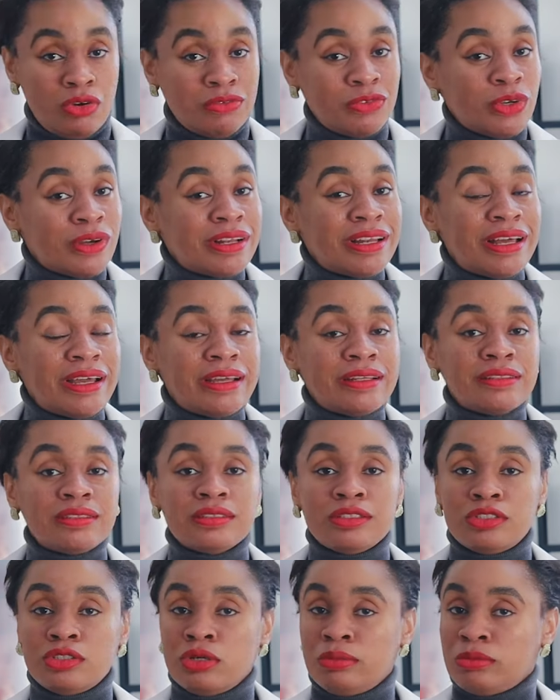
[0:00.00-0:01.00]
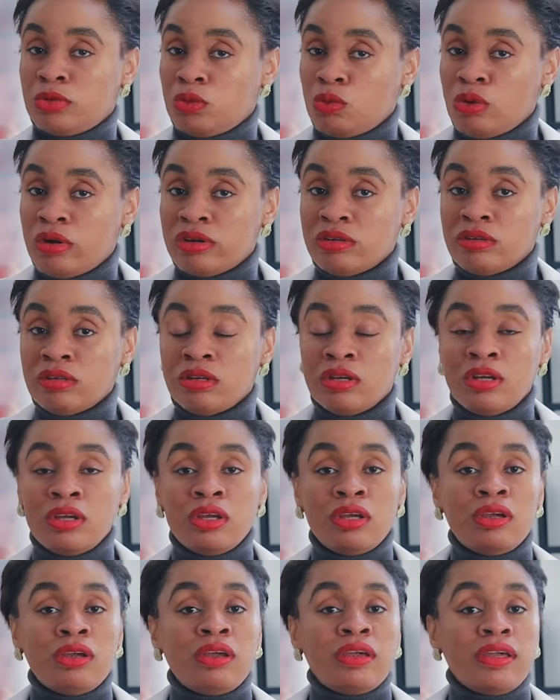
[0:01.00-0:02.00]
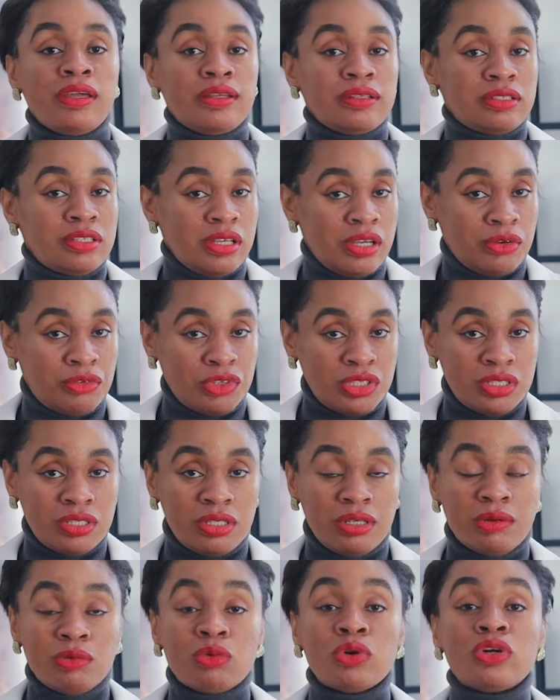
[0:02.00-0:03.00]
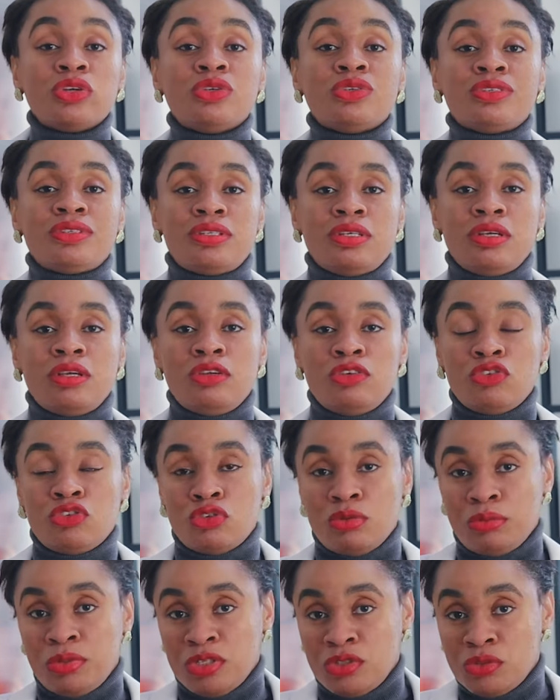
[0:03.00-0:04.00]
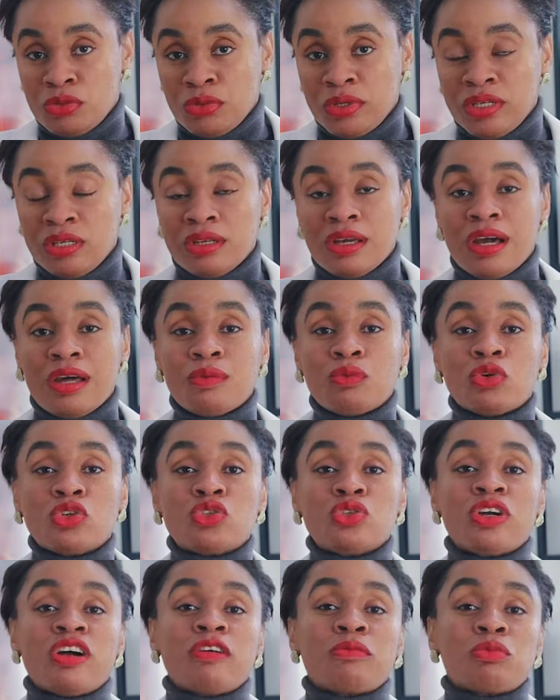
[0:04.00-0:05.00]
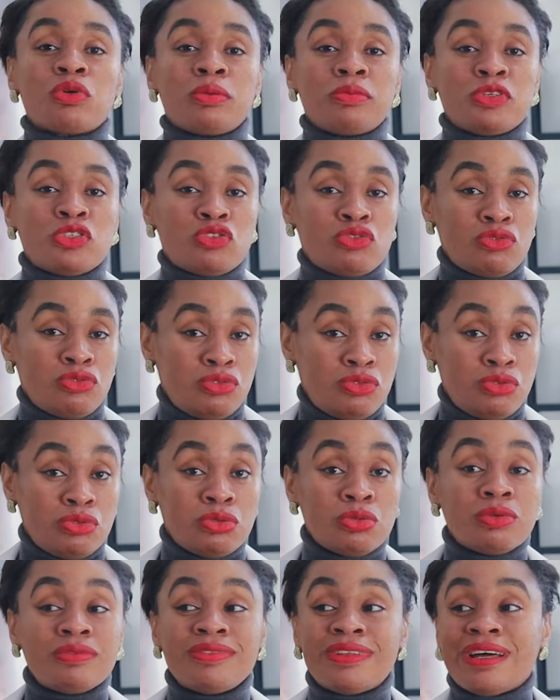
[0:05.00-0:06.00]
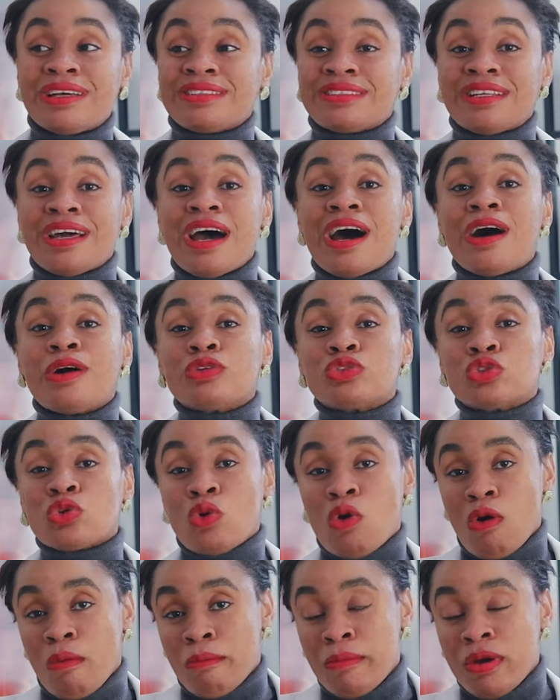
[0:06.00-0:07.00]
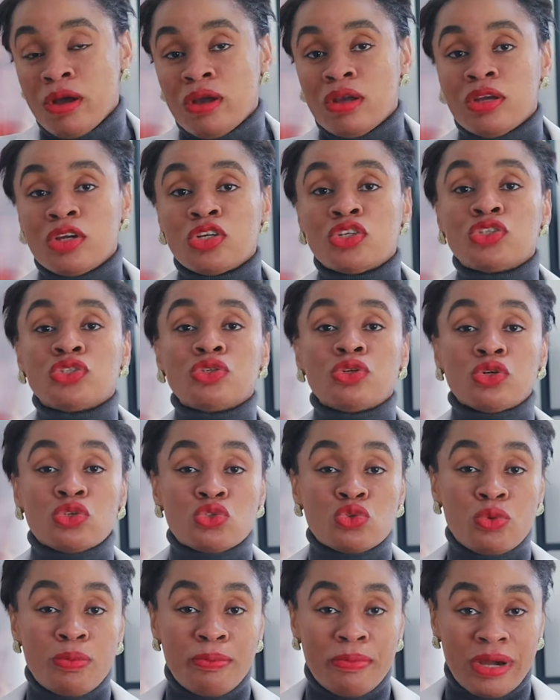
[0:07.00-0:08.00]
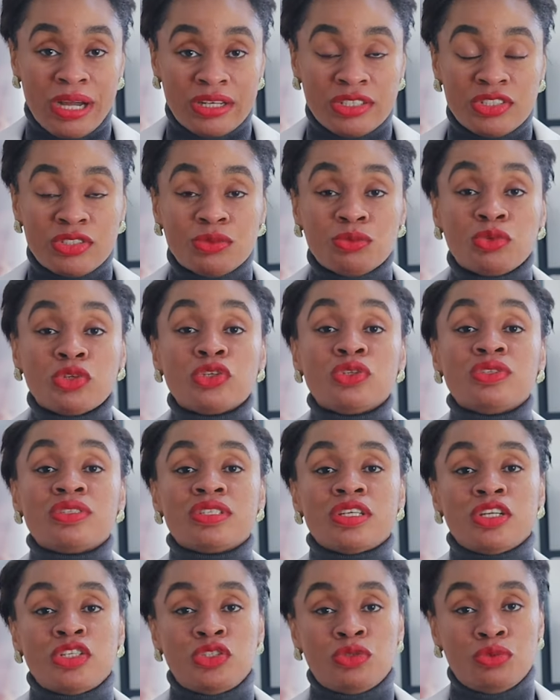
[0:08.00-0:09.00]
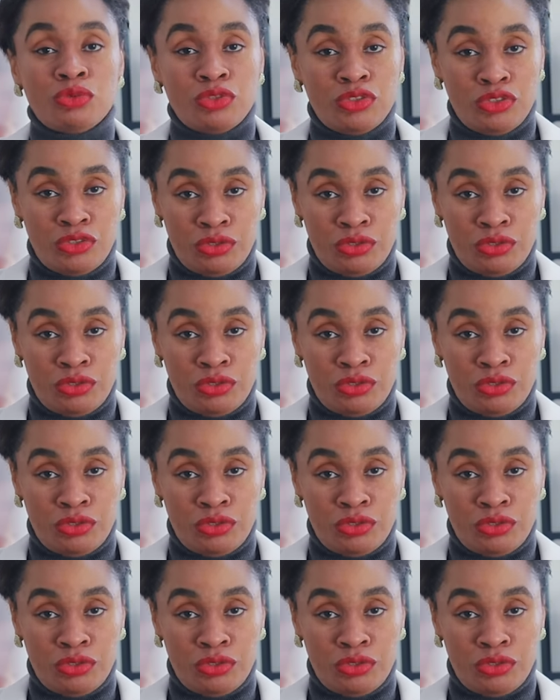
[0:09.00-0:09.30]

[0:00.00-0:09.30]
of your client is number one. Integrity, what you say you should be doing and what you have promised to do, that's the outcome, should also match what you said you would